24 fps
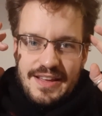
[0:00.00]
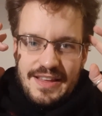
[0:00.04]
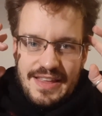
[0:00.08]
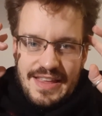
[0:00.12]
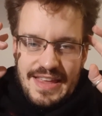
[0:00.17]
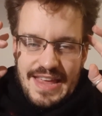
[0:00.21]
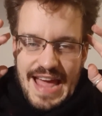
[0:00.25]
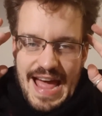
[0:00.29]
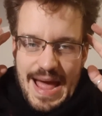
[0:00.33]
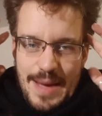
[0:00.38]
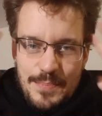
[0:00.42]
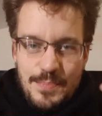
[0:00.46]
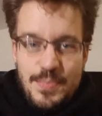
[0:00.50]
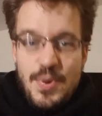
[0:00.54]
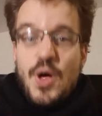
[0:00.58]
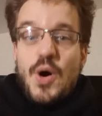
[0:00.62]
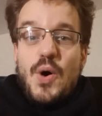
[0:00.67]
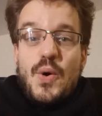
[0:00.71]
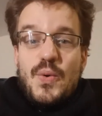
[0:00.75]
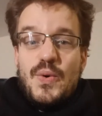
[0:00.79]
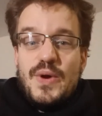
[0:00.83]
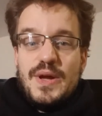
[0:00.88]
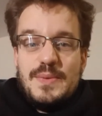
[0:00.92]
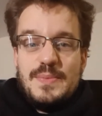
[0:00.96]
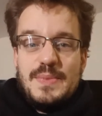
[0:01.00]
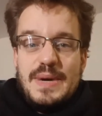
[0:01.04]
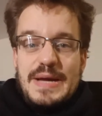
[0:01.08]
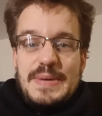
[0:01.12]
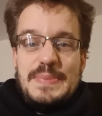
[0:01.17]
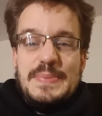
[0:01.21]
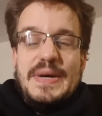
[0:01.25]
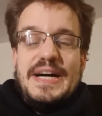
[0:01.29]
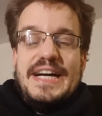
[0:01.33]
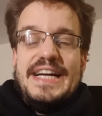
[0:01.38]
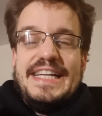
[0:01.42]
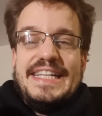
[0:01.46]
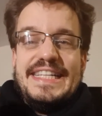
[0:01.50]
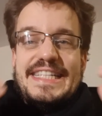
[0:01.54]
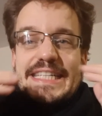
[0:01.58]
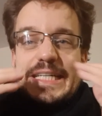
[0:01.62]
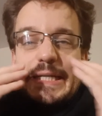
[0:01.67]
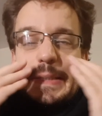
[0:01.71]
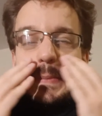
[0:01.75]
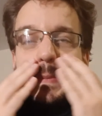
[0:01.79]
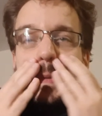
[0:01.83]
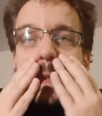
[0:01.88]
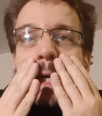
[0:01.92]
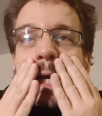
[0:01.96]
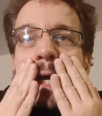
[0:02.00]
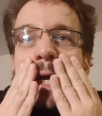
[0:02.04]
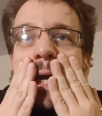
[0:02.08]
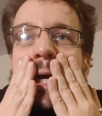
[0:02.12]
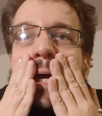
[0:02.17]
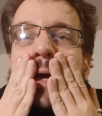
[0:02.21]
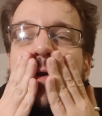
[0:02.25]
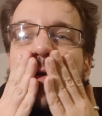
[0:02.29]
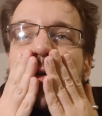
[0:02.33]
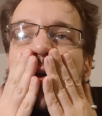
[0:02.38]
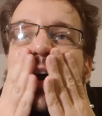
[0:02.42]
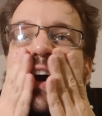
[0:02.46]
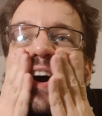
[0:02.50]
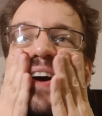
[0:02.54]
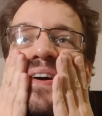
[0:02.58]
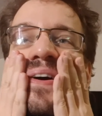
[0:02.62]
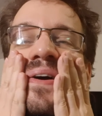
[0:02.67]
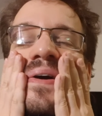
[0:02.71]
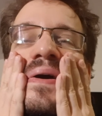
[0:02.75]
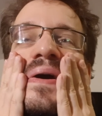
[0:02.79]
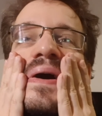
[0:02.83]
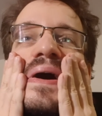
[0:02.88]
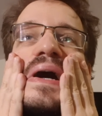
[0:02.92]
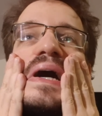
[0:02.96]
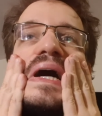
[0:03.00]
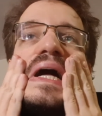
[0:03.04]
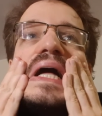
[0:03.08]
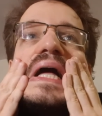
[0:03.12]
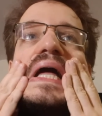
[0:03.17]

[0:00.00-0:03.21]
yeah, blowing my mind up. Well,